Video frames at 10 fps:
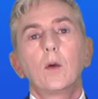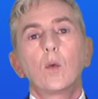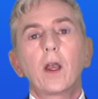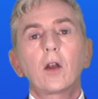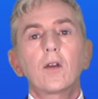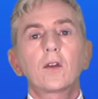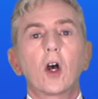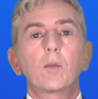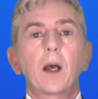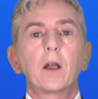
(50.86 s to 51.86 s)
We're going to
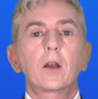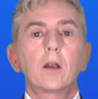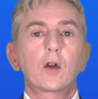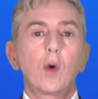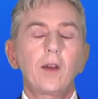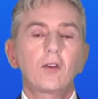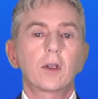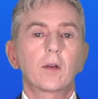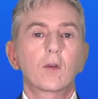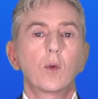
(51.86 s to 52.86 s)
start by looking at
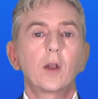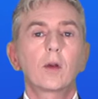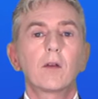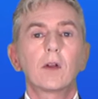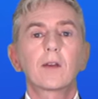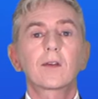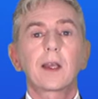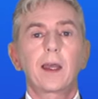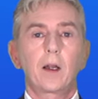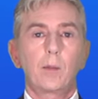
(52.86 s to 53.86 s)
questions where you're given a
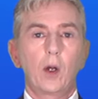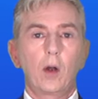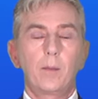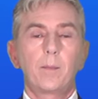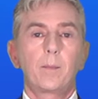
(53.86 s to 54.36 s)
scale bar.